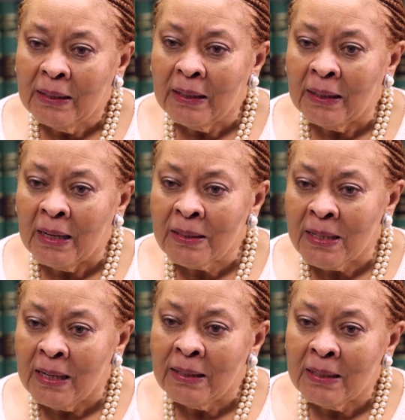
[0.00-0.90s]
and I
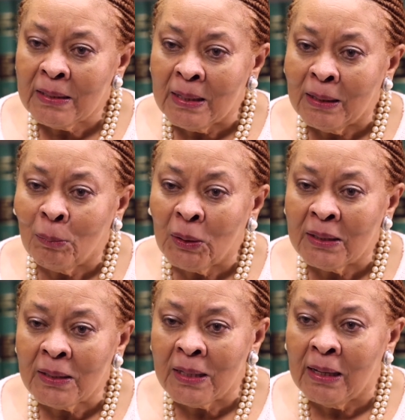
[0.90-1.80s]
said this and I'm going
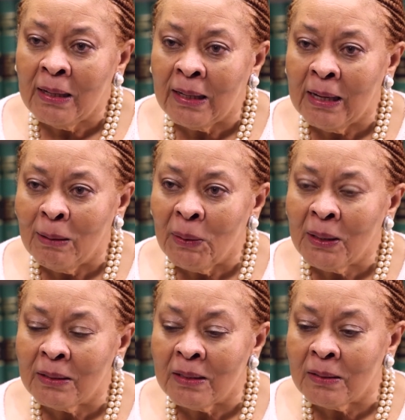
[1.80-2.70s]
to say it again
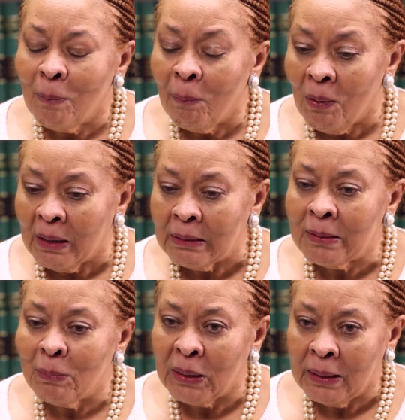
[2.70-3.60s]
because it's important
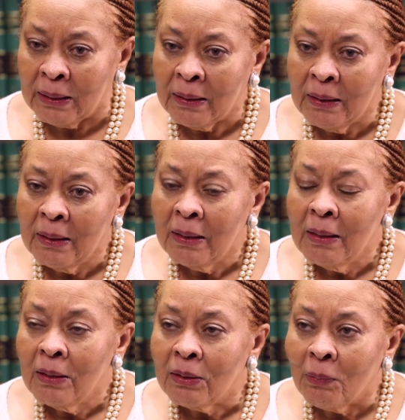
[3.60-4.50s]
to me.
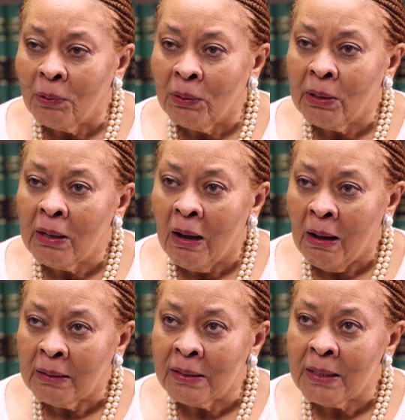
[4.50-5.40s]
The Word of
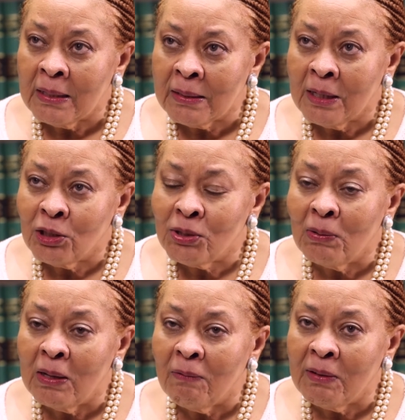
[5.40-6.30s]
God says that you
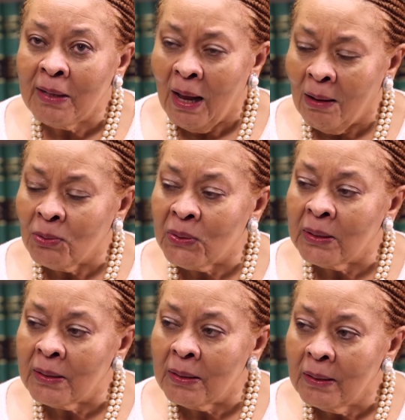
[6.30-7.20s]
live in
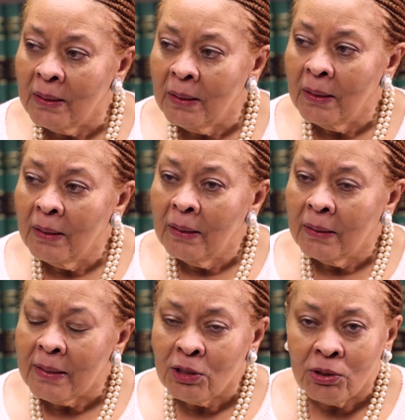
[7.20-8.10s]
houses
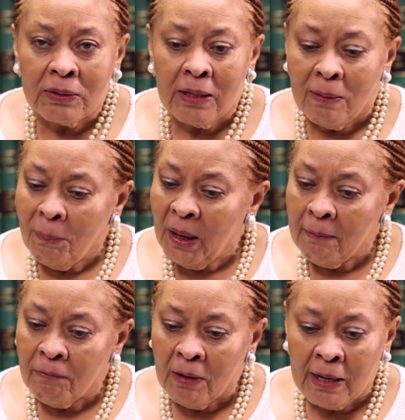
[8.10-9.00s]
that you didn't pay
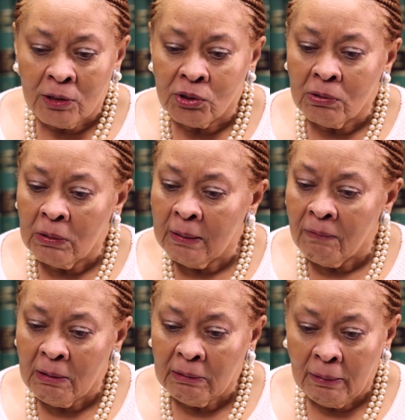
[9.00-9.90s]
for, that you live
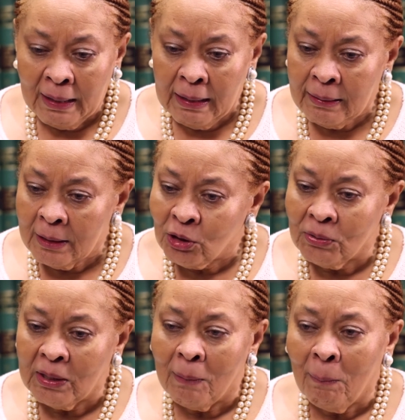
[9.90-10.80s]
on land that
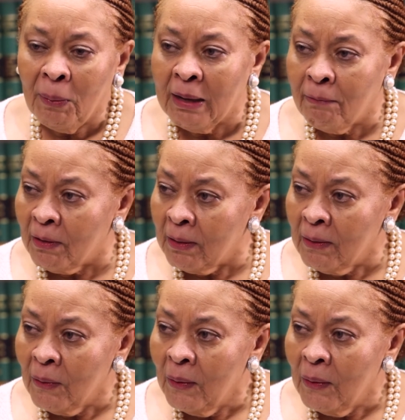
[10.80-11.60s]
you didn't pay for.